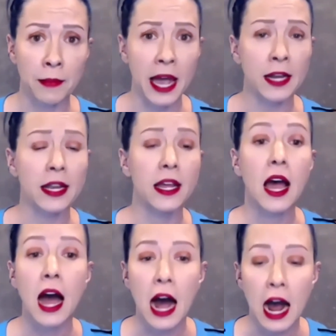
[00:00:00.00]
And
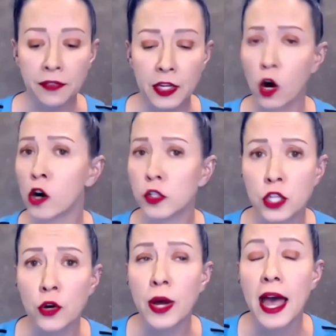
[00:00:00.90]
I think
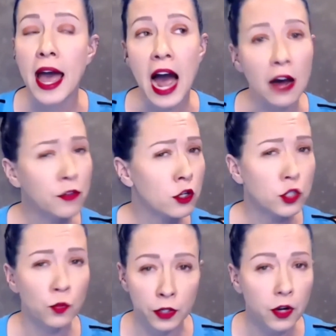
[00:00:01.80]
also have those
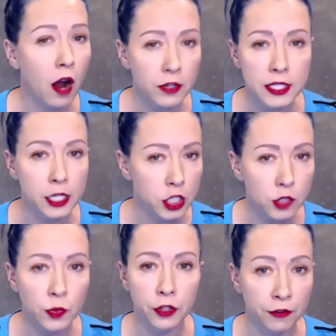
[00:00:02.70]
real
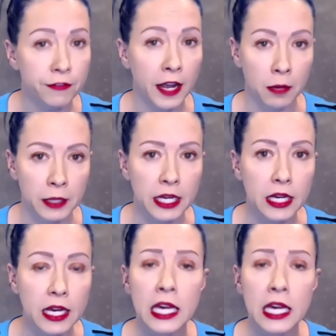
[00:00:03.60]
conversations with your family.